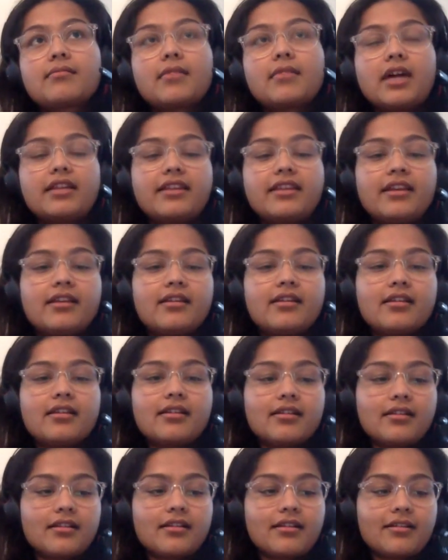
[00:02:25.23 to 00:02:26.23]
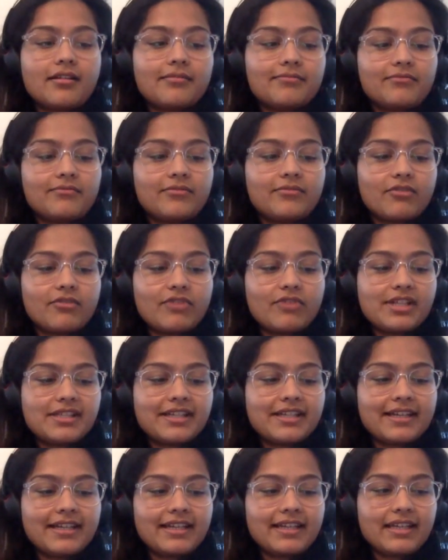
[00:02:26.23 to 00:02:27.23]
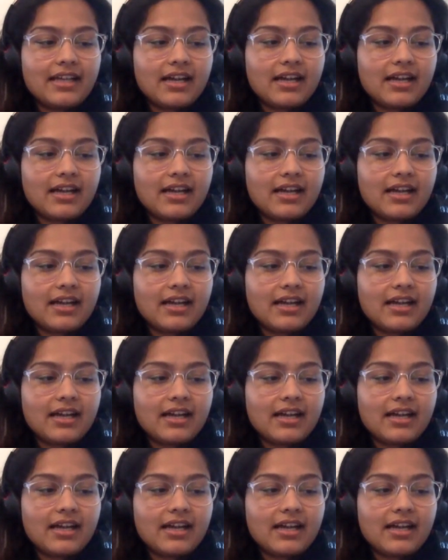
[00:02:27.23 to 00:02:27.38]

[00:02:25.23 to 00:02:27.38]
I think recently